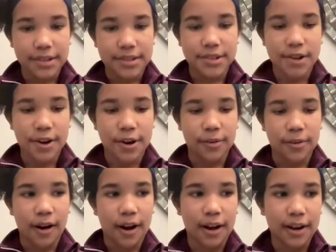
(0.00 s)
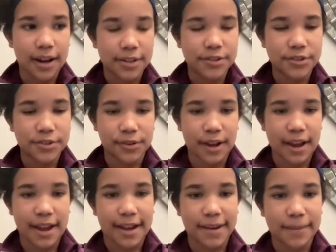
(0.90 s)
so on
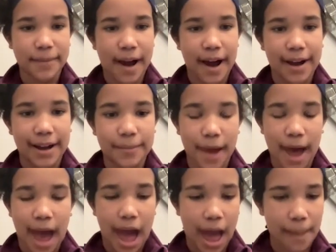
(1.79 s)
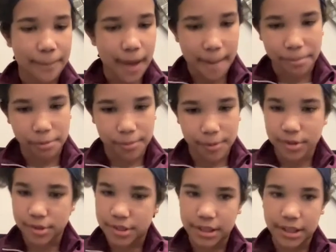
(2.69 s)
Instagram, I'm at Pepper
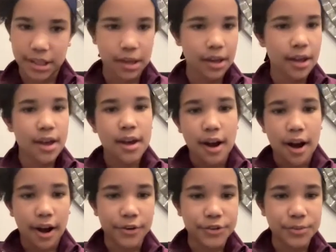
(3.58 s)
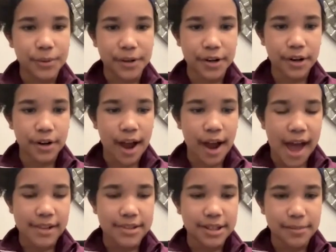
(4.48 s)
Persley, on Twitter,
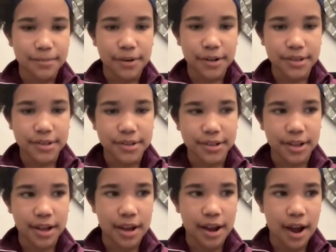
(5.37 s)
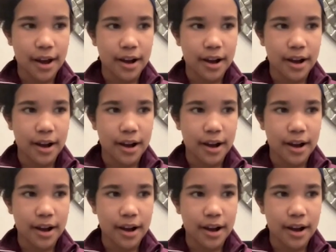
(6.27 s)
at Team Persley,